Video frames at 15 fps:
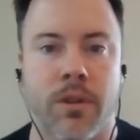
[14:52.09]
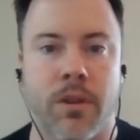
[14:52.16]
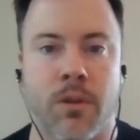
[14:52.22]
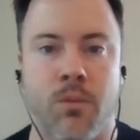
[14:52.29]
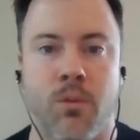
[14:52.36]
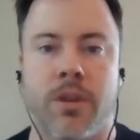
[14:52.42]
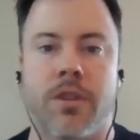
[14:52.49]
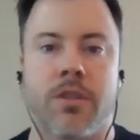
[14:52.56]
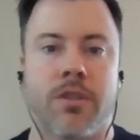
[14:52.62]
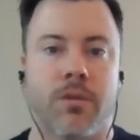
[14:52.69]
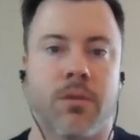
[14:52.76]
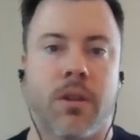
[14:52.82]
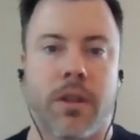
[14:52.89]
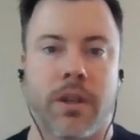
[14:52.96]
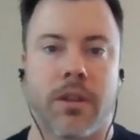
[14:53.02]
Like, what did you
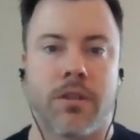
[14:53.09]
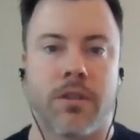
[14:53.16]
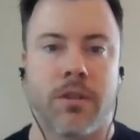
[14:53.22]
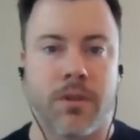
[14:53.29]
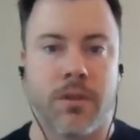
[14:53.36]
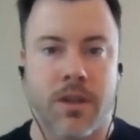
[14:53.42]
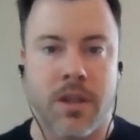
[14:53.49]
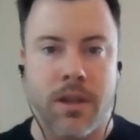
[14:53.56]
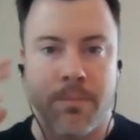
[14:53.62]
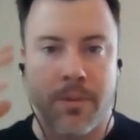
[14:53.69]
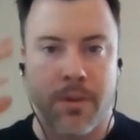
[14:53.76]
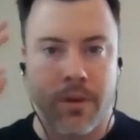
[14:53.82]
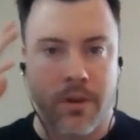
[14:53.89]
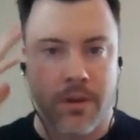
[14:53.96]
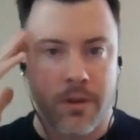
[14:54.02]
cling to keep
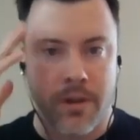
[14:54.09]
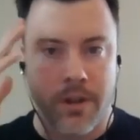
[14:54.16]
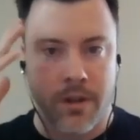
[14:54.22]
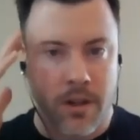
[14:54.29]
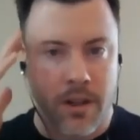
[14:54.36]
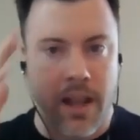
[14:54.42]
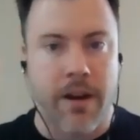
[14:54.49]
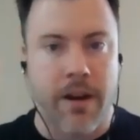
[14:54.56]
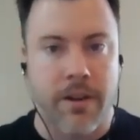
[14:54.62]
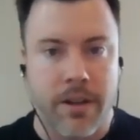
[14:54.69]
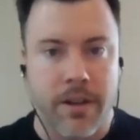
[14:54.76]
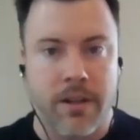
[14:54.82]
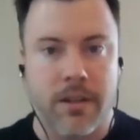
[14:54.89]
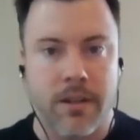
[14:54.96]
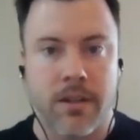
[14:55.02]
your
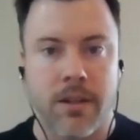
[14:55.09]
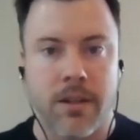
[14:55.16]
clarity,